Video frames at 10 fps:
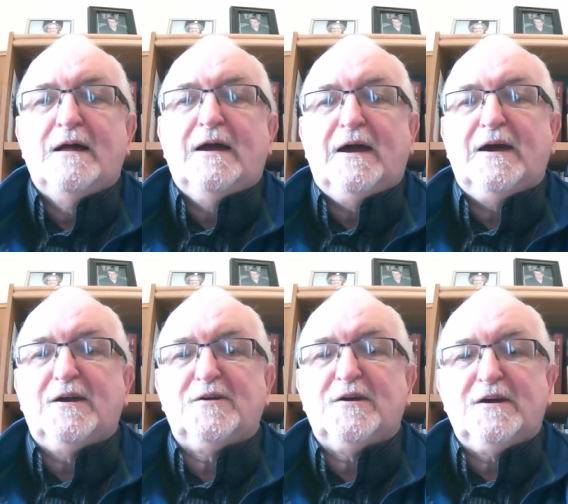
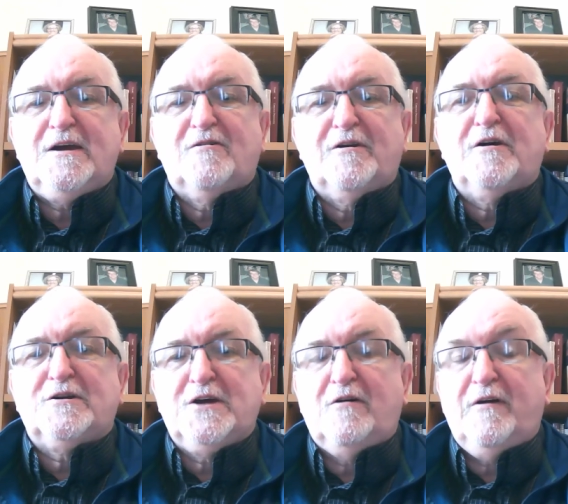And here in
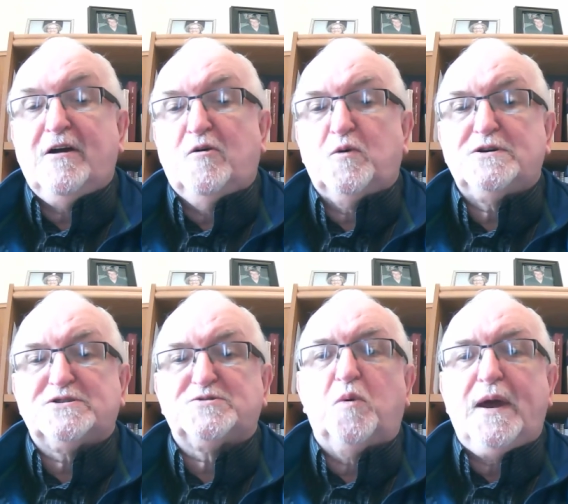Ontario, we're
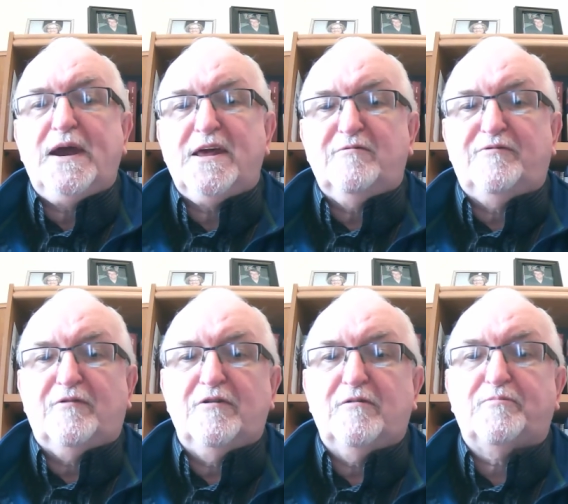just waiting
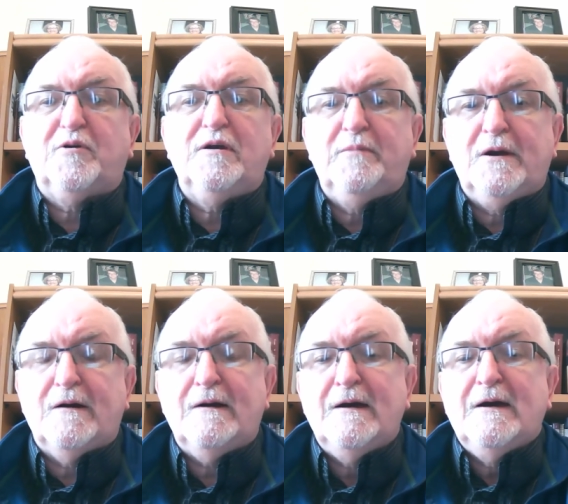for the
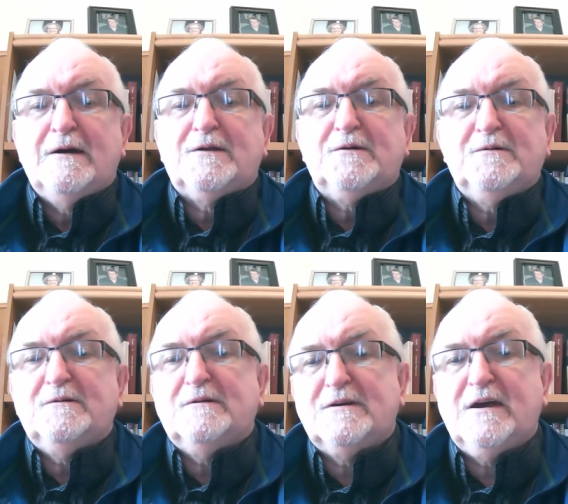Premier
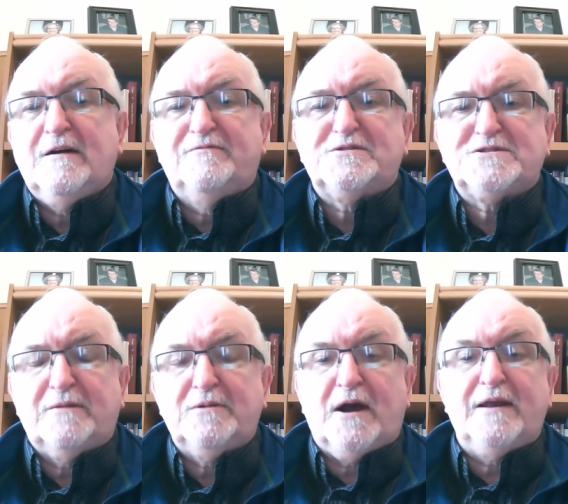to give
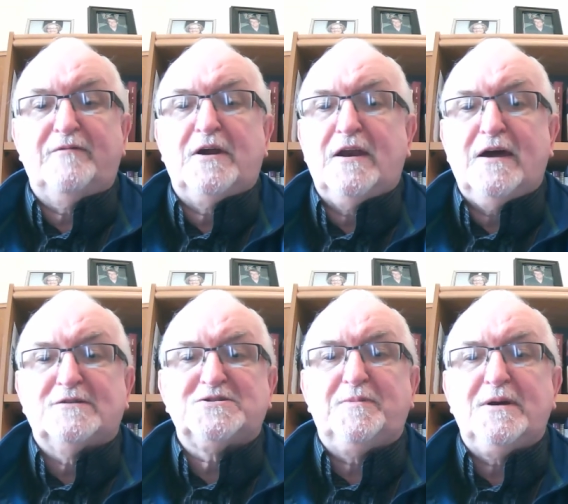some kind of an
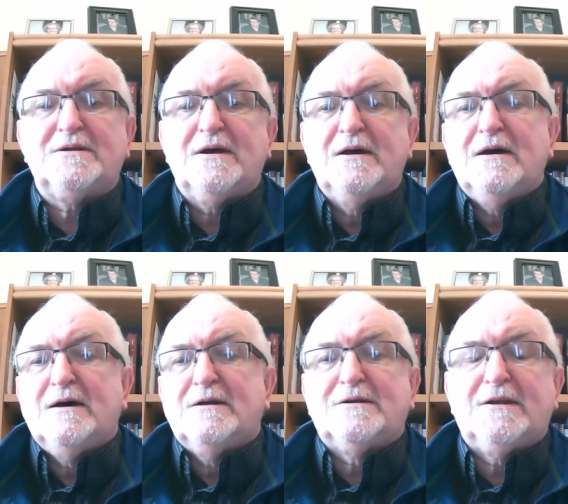announcement
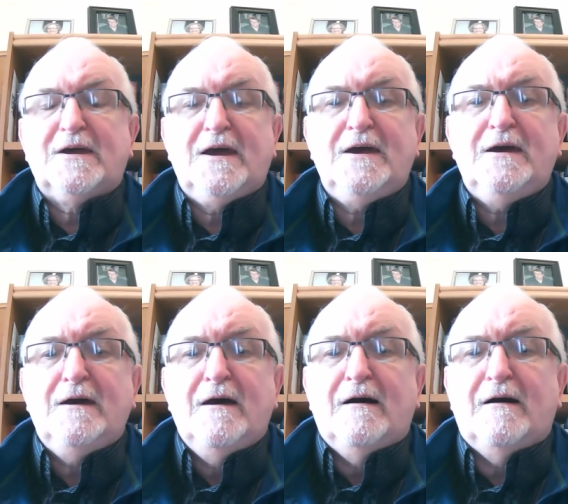today
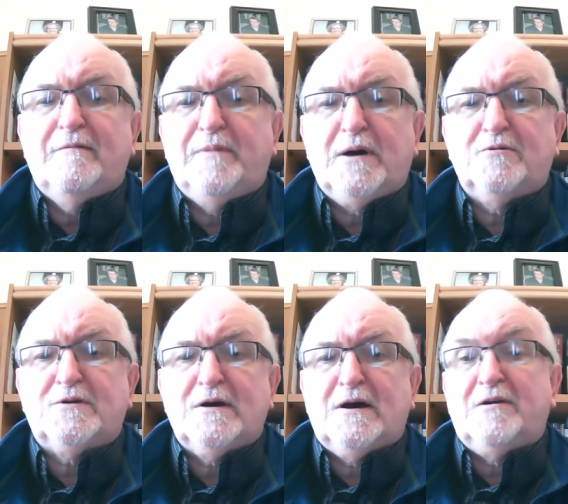
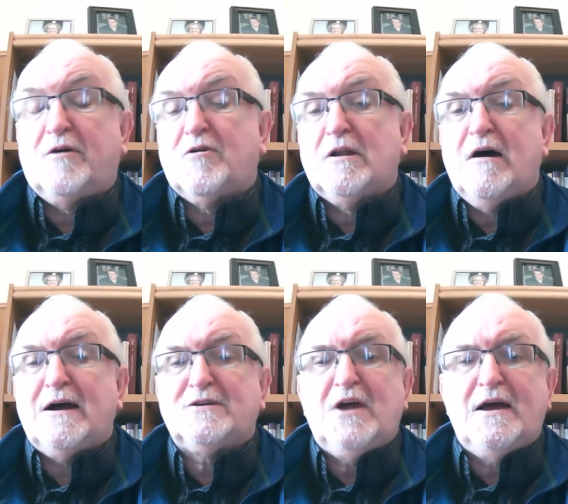about another
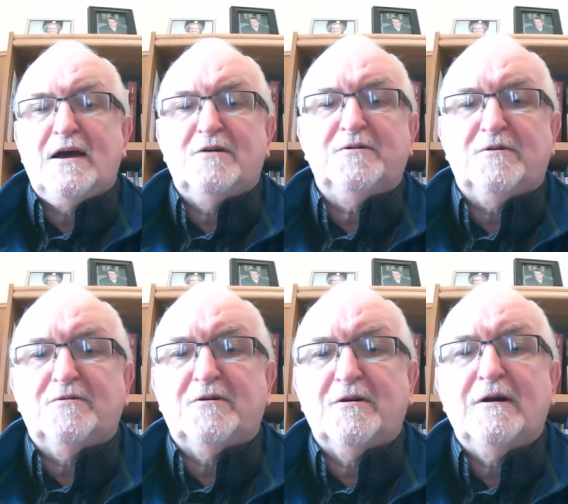lockdown
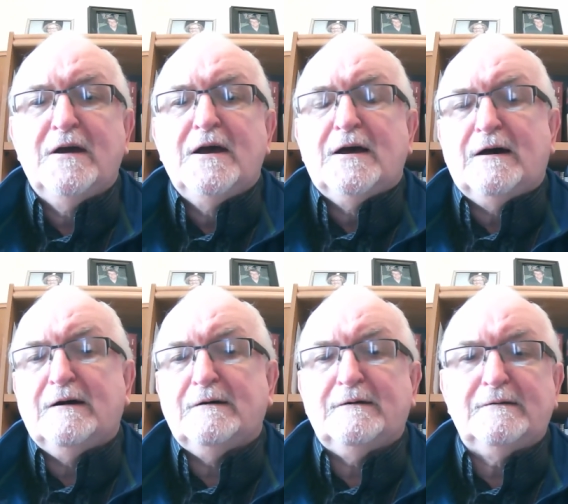or
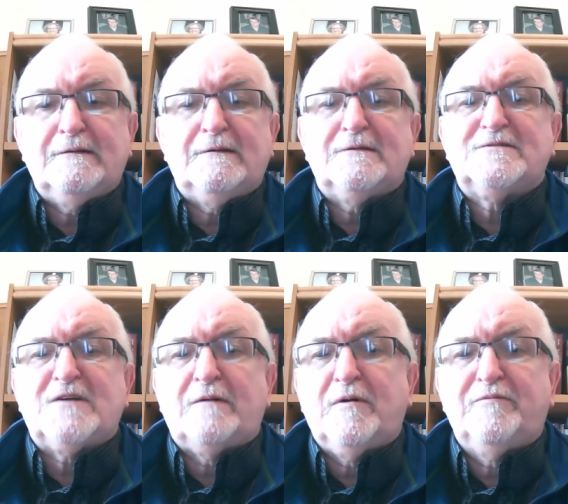uh,
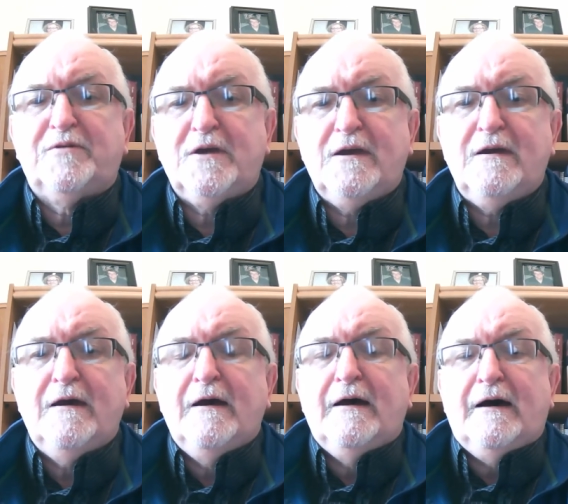some of the
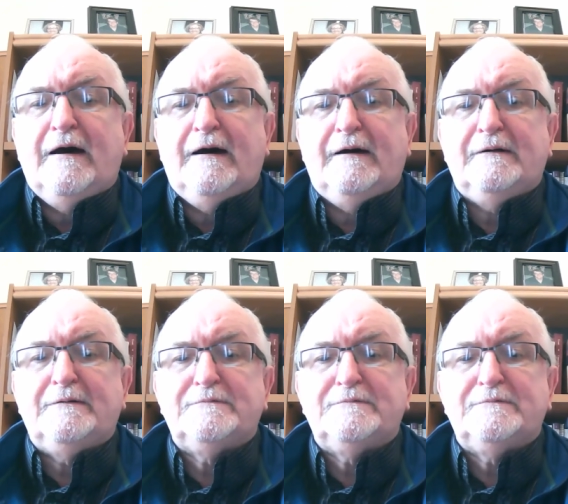uh,